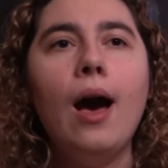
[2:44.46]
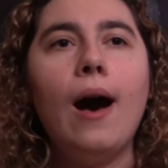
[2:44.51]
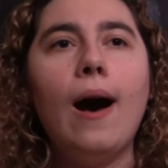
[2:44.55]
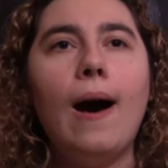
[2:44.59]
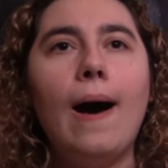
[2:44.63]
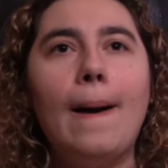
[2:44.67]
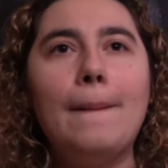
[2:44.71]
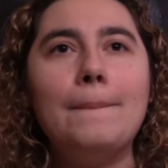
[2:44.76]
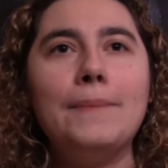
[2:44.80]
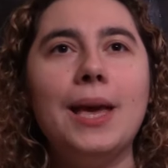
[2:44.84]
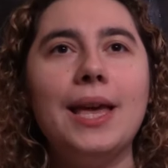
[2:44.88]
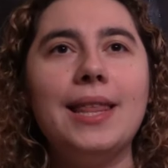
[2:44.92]

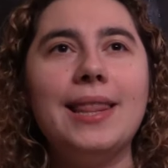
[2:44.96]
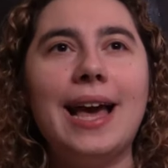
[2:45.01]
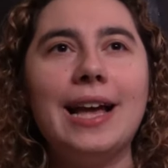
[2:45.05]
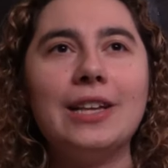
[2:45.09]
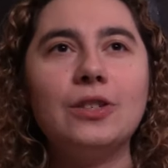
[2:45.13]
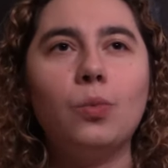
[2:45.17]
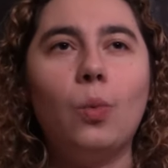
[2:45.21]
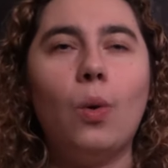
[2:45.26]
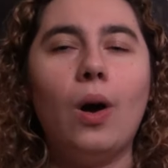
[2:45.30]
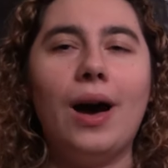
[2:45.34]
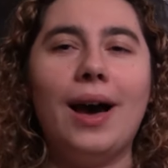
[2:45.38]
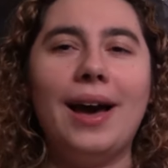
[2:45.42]
And
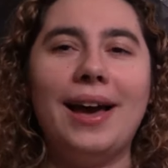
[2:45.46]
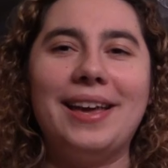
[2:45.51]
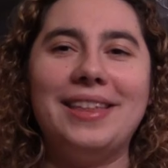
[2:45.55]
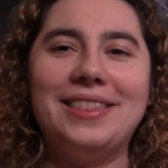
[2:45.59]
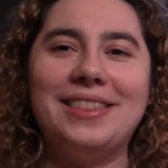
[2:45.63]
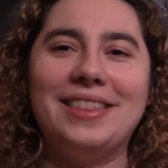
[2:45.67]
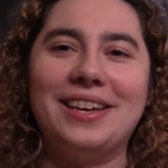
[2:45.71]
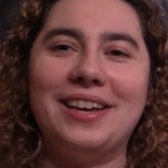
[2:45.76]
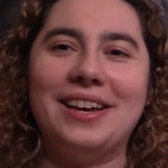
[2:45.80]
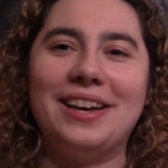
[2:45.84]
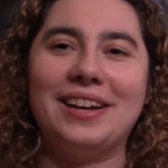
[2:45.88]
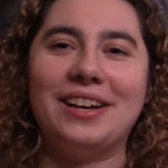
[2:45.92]
that's why
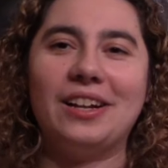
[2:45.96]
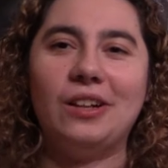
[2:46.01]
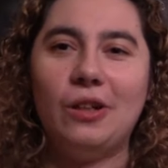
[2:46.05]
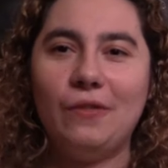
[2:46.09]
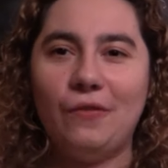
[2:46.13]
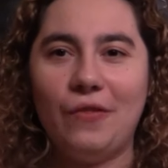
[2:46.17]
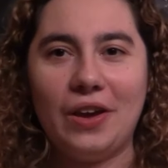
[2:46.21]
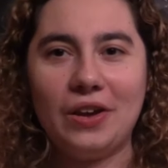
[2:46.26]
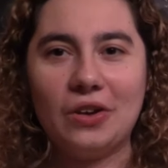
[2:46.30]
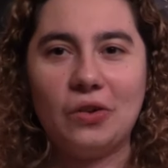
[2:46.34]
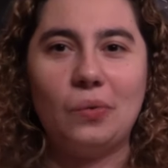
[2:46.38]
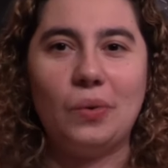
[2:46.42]
the
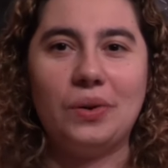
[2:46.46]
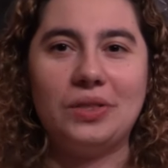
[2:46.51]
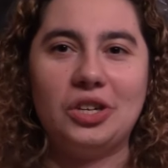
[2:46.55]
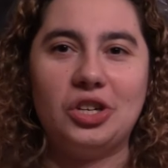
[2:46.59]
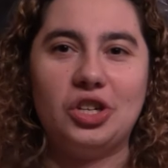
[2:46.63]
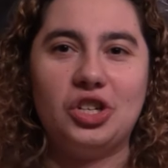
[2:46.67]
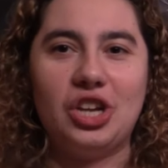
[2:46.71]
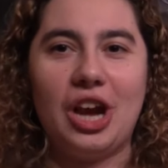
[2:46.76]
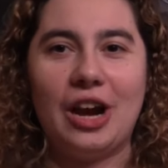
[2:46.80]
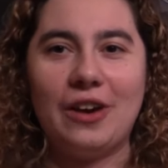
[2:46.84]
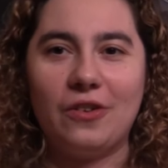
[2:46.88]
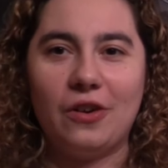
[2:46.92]
cliffhanger with the
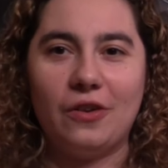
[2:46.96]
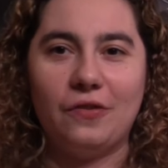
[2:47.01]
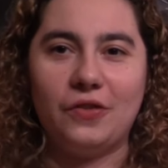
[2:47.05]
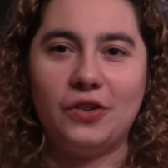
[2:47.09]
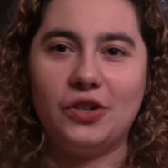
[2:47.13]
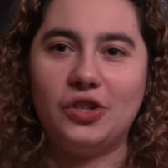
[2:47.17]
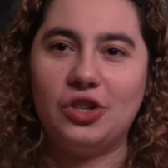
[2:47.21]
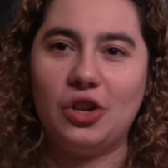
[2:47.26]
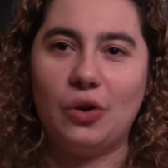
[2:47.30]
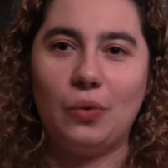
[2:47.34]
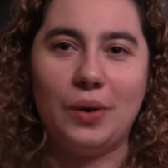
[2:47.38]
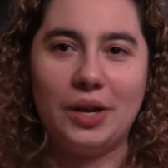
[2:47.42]
sheriff
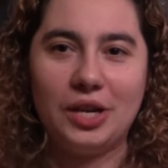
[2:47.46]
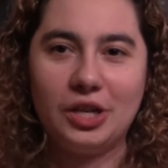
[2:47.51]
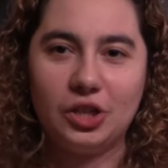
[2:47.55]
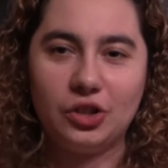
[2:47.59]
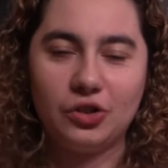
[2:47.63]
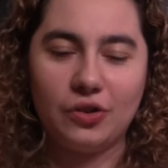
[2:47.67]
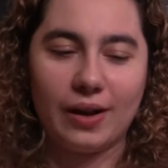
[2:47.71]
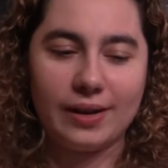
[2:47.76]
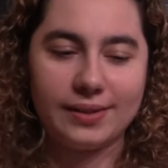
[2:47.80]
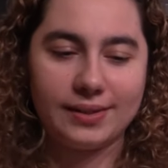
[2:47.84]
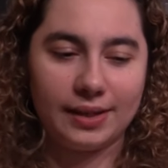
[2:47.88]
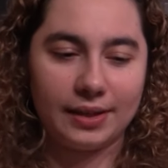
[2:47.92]
is so
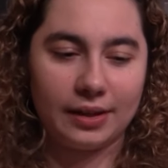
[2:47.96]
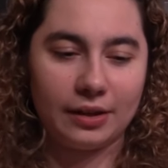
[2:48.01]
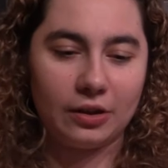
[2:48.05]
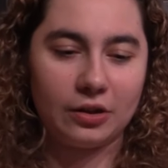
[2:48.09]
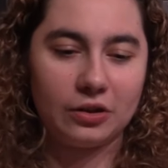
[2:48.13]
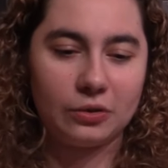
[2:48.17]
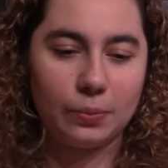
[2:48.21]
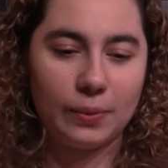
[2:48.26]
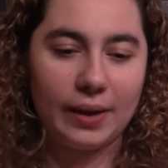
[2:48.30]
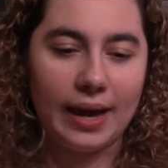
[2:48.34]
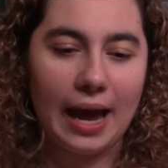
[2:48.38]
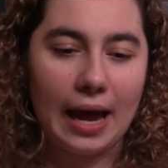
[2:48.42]
interesting,
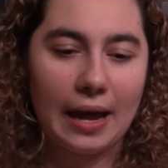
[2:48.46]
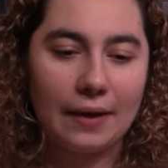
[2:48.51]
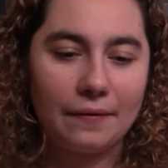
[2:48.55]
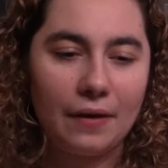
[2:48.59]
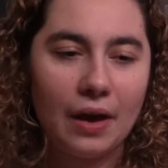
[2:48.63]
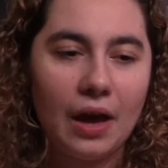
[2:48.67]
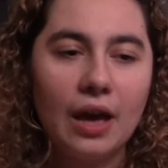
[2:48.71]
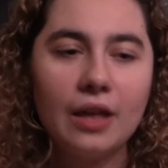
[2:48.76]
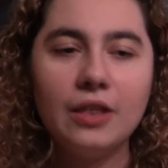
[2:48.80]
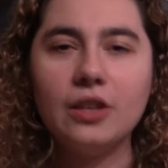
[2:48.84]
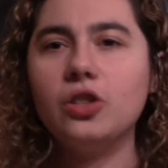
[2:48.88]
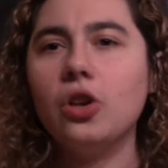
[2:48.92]
because we have
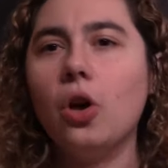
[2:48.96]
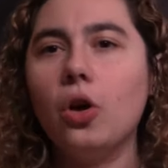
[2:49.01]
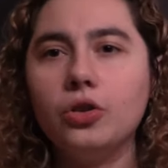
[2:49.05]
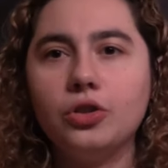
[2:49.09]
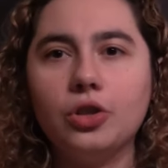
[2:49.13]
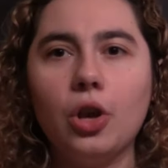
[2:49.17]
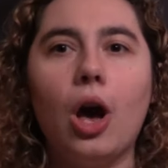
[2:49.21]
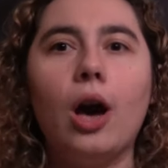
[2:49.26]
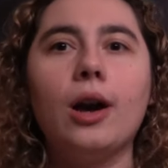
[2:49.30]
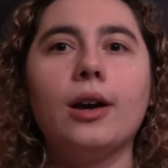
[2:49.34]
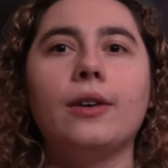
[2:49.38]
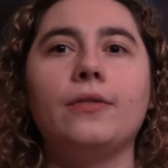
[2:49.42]
this whole
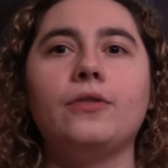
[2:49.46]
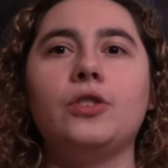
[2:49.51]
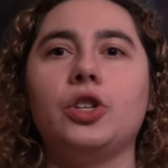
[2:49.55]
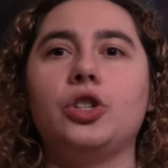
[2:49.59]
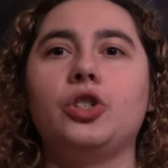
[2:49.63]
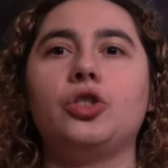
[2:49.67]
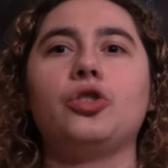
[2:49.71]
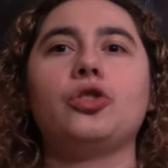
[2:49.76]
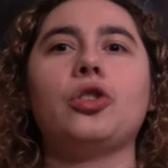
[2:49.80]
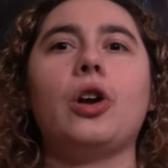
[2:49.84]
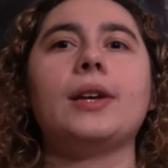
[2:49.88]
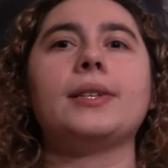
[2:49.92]
talk of
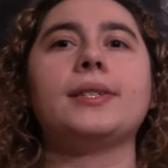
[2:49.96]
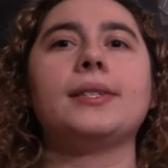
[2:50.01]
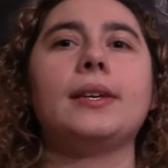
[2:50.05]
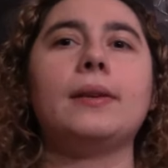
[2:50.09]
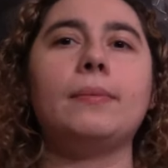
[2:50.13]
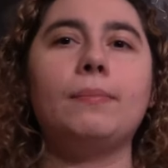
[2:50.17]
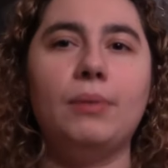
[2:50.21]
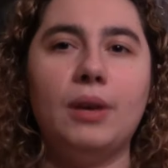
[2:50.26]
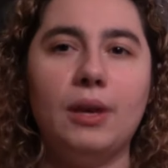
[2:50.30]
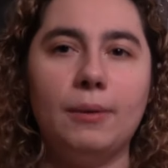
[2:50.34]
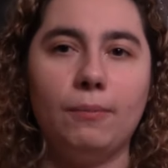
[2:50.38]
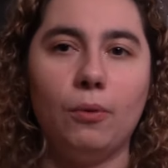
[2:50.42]
just
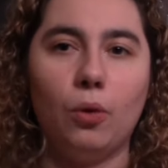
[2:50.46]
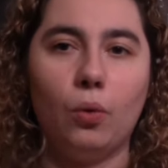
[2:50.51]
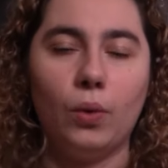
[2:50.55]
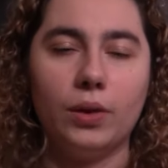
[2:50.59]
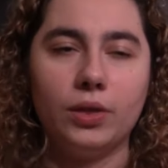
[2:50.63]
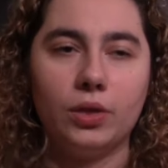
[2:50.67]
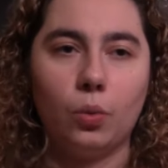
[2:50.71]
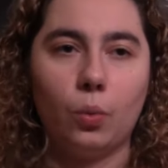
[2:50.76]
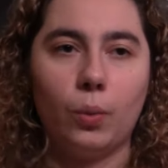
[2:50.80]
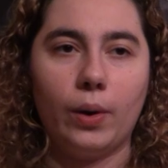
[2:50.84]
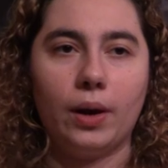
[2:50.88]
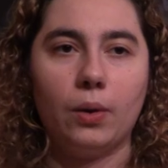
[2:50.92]
trusting people
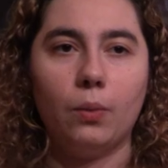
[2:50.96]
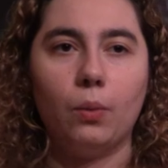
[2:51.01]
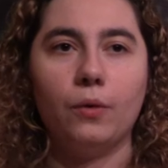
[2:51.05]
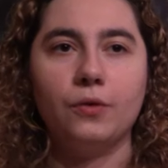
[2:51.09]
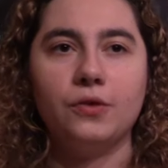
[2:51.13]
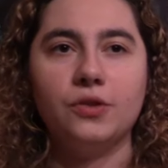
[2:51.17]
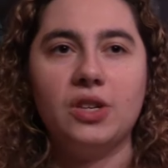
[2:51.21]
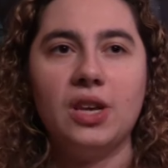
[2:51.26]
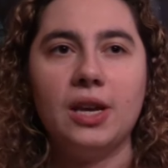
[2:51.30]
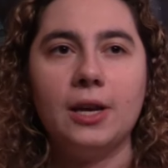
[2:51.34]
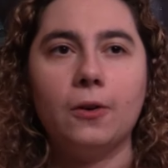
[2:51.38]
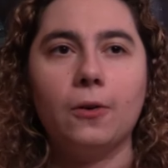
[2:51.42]
with the werewolf
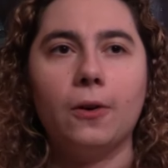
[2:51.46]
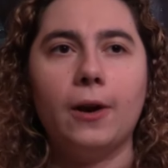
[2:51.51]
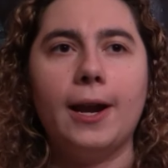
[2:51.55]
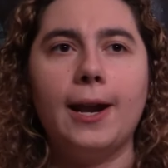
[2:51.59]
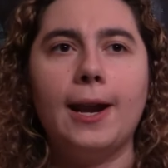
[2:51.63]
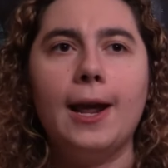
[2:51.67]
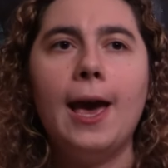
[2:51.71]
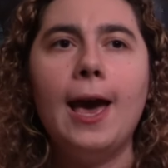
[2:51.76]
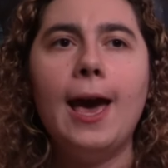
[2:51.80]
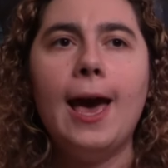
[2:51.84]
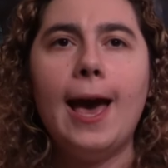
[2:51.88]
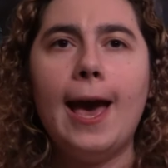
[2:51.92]

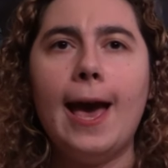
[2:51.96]
secret,